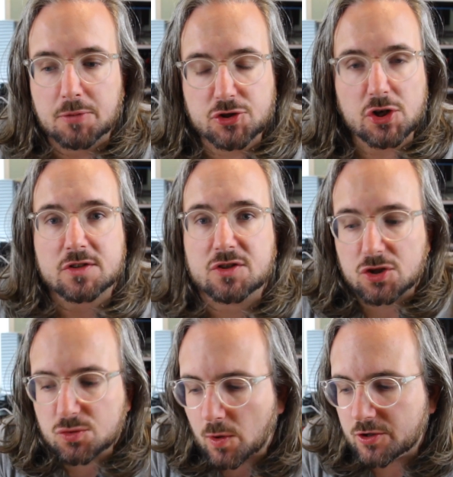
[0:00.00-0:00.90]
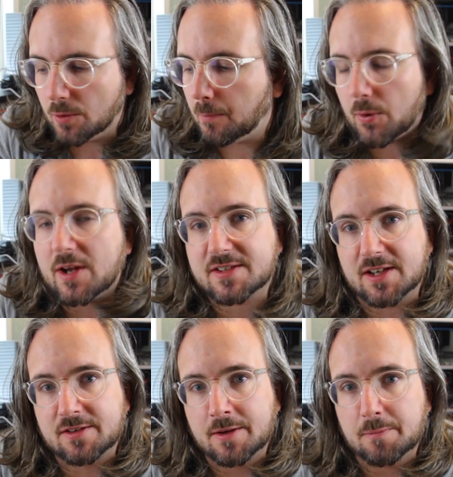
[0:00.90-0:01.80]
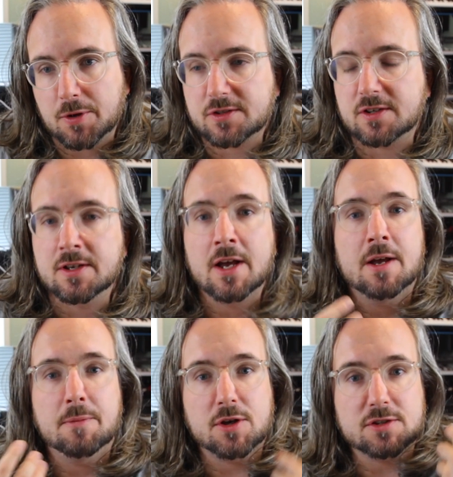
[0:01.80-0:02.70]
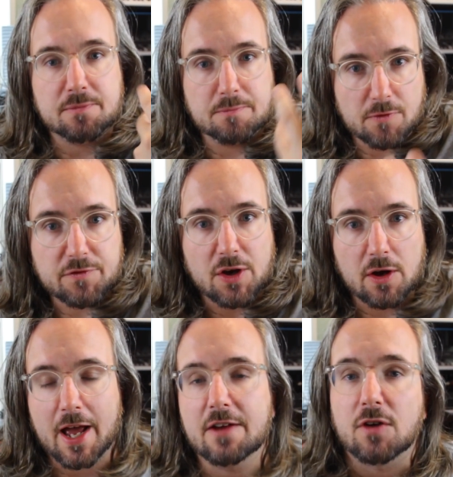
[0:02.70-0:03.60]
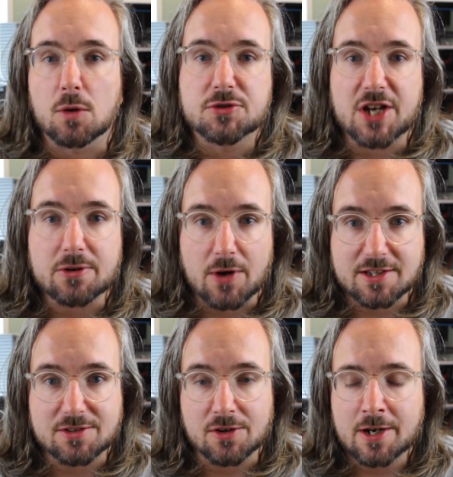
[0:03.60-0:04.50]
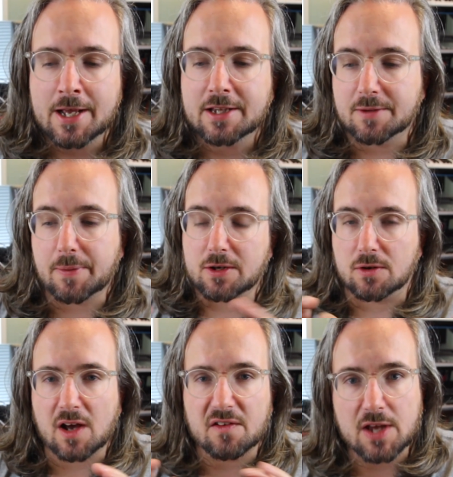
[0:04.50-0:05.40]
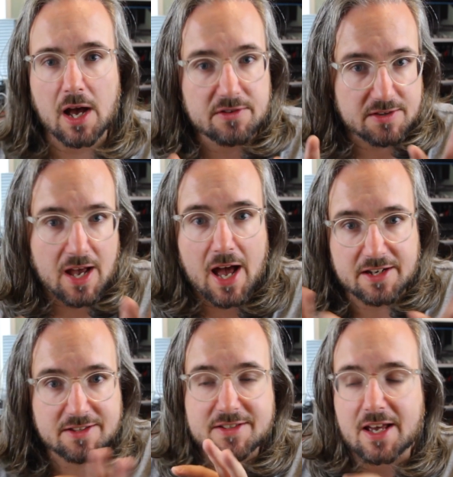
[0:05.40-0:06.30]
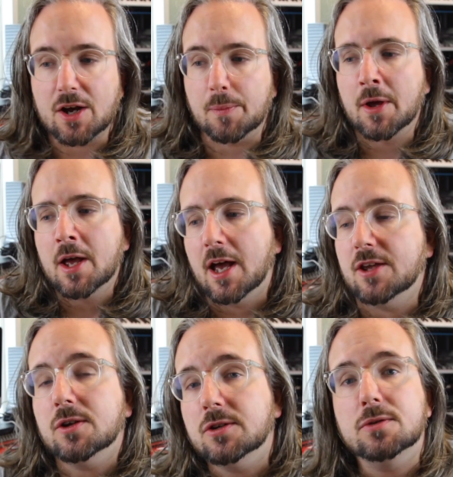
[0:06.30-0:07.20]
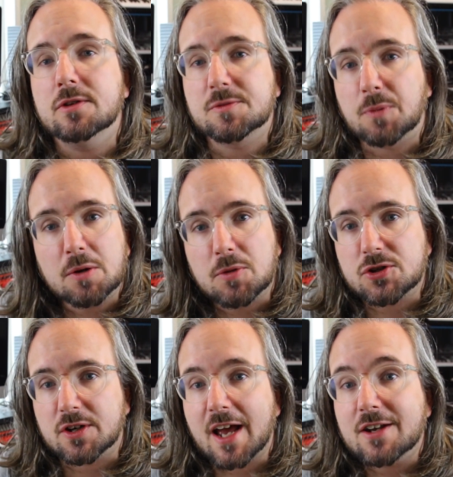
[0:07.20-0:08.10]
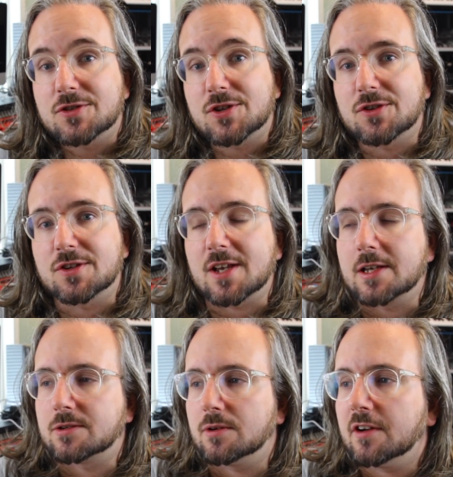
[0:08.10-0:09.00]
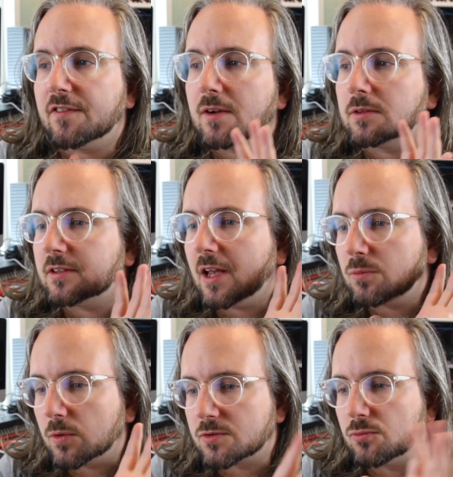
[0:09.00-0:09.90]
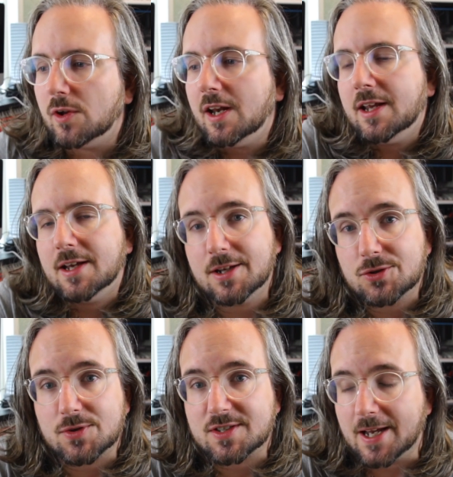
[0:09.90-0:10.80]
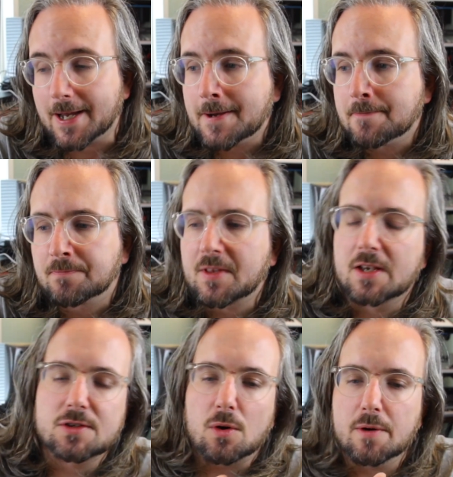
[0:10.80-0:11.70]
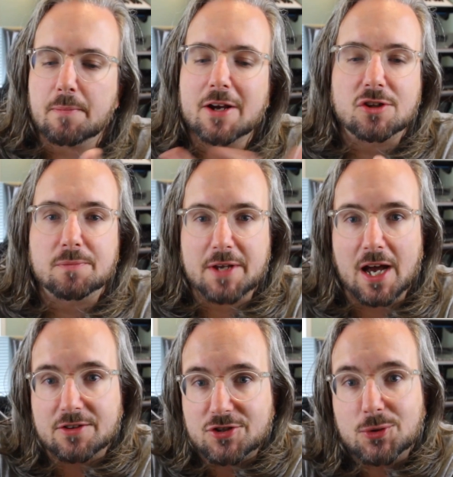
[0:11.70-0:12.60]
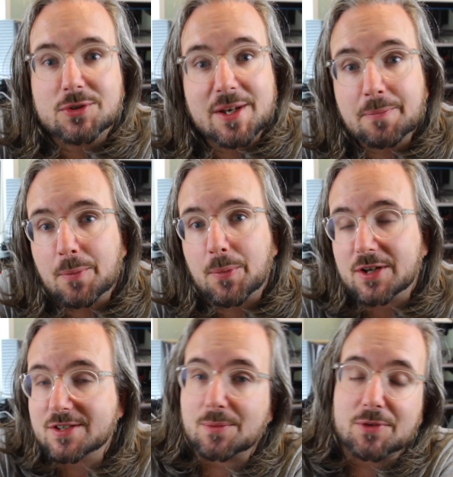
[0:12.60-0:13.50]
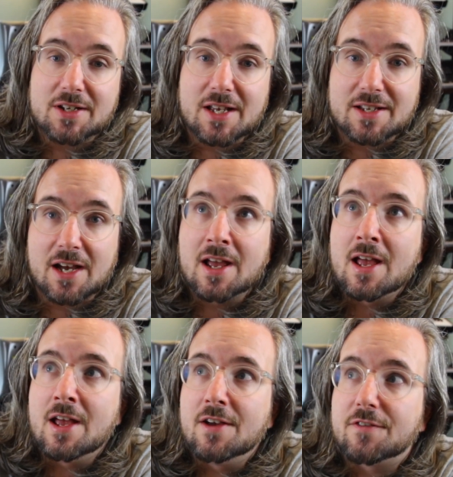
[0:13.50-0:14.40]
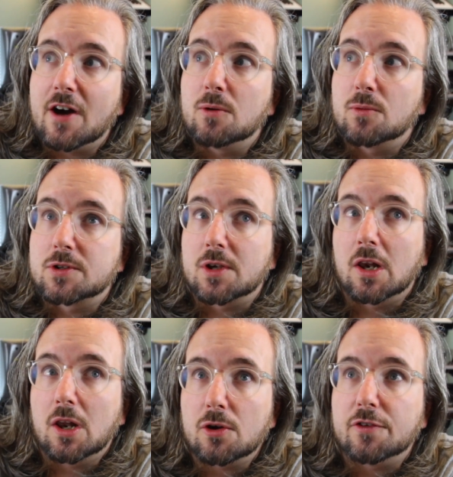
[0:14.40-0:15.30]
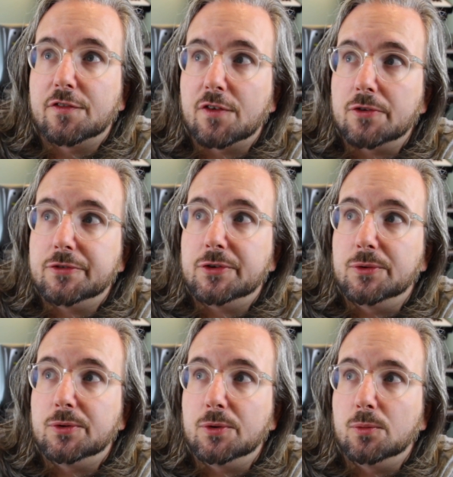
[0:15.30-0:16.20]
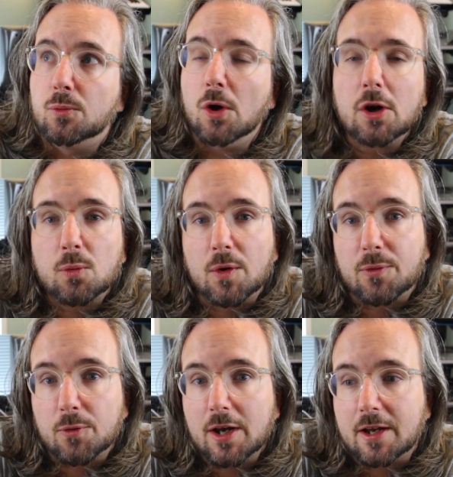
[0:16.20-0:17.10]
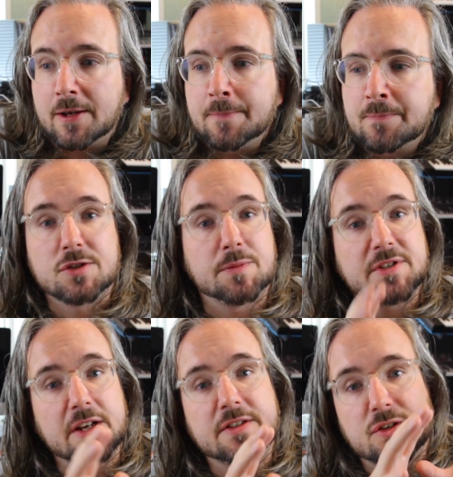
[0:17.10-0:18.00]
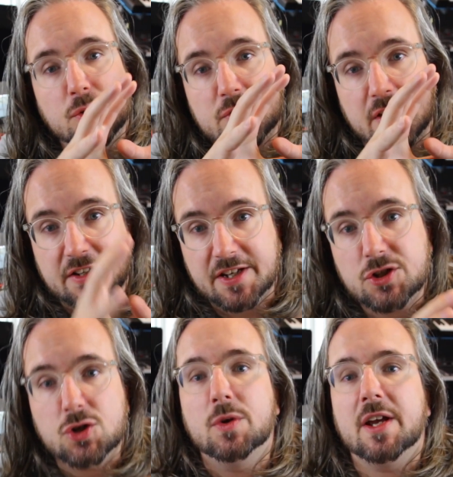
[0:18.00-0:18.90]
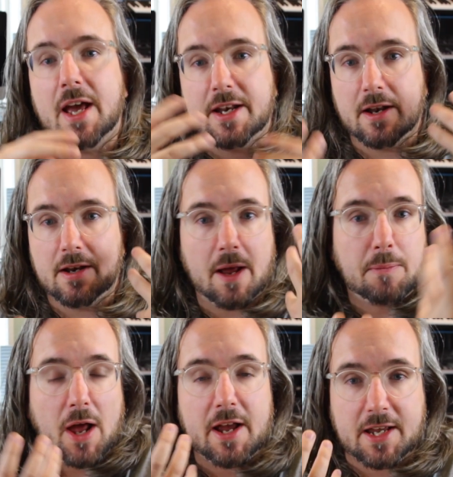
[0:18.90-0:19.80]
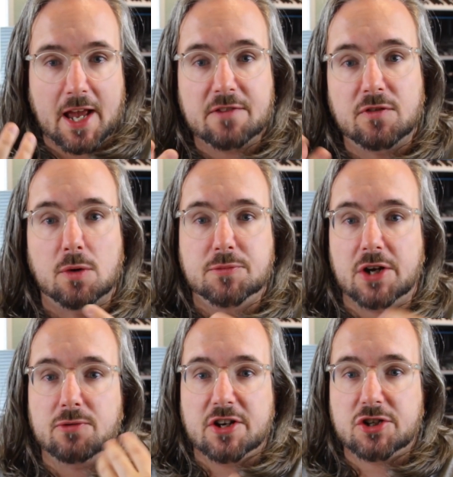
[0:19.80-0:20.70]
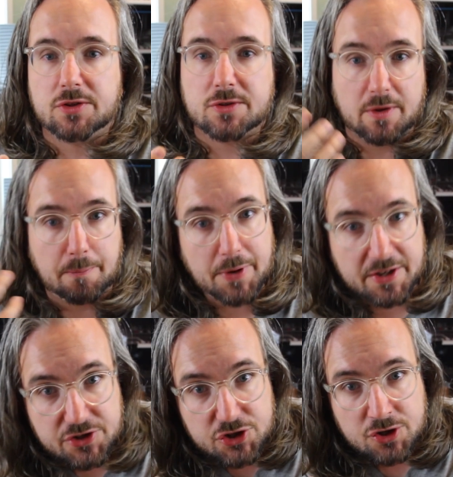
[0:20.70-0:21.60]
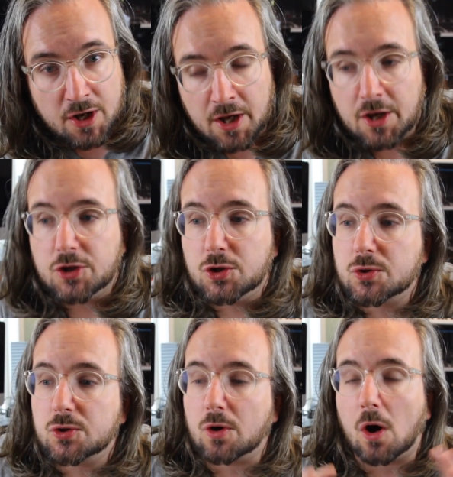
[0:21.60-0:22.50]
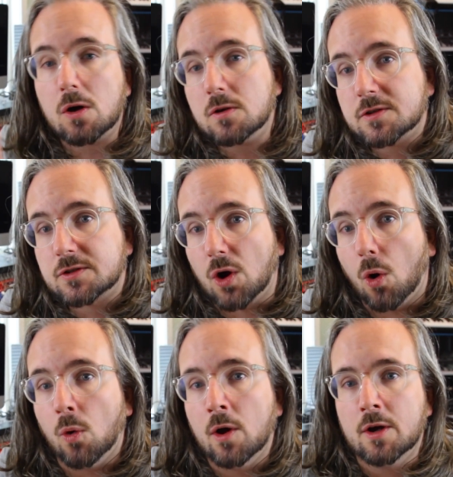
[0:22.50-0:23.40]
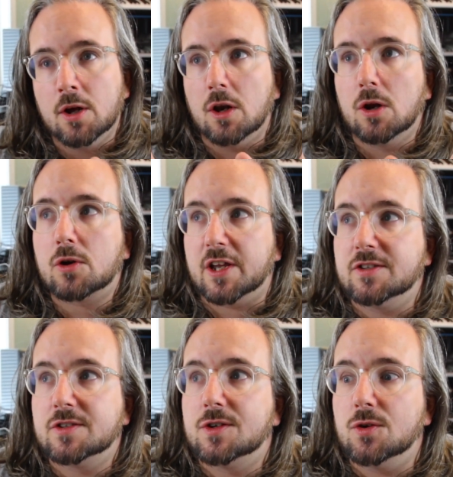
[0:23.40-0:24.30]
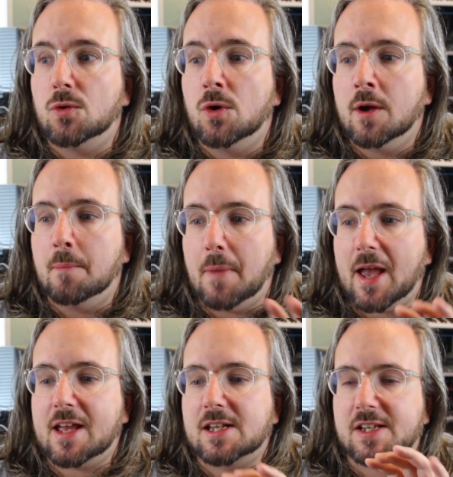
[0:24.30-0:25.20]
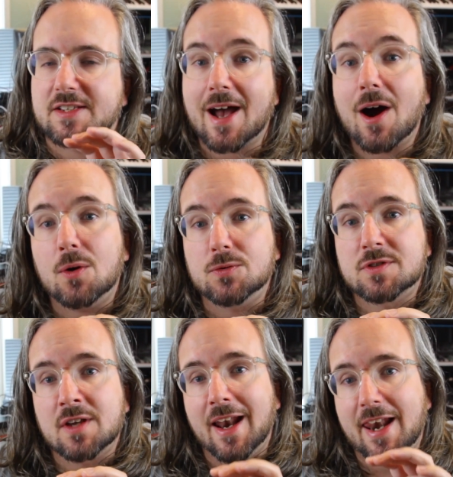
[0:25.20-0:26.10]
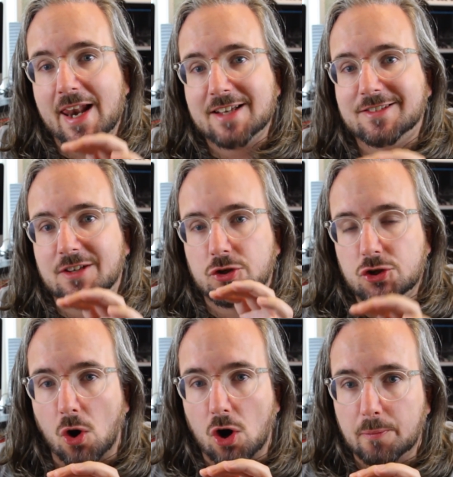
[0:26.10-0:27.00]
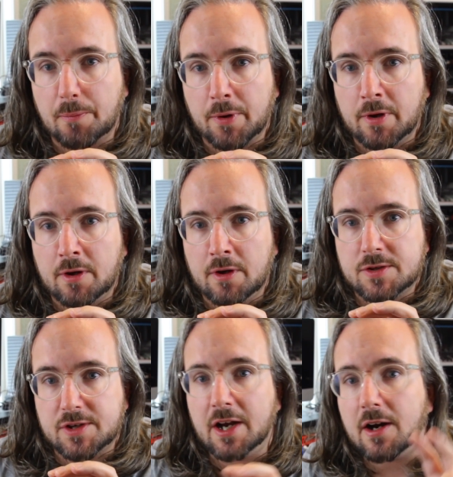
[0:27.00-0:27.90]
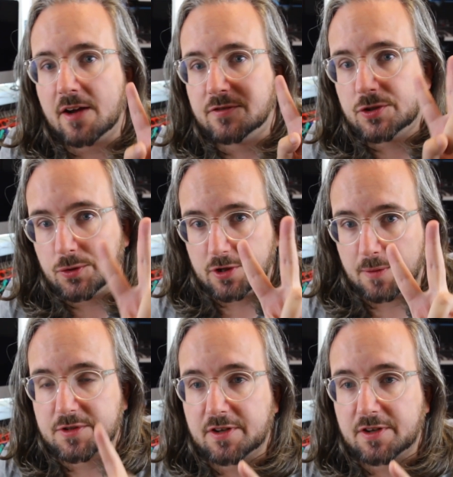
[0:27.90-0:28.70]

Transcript: But just when you press it, because of the envelope generator, depending on how you had it set up. And you can do this pretty much on any synthesizer, and I found that was really interesting. So it might not be a new tip, but it's something that I found was a lot of fun to work with, really. So besides using detuning and applying envelope generation to the pitch, you should also look into making the sounds less sharp. So here I have two tips.